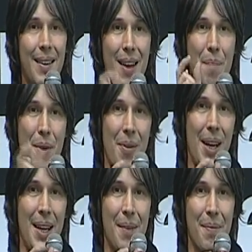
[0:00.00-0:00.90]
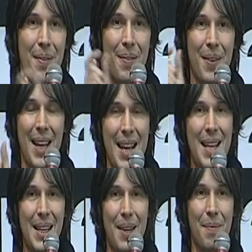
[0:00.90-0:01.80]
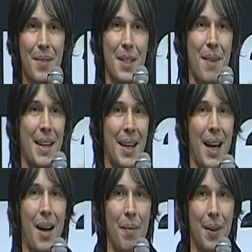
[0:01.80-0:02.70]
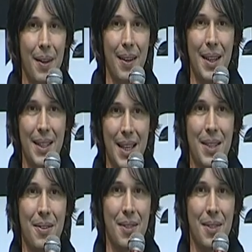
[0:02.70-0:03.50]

a beryllium with a helium to make a carbon in the center of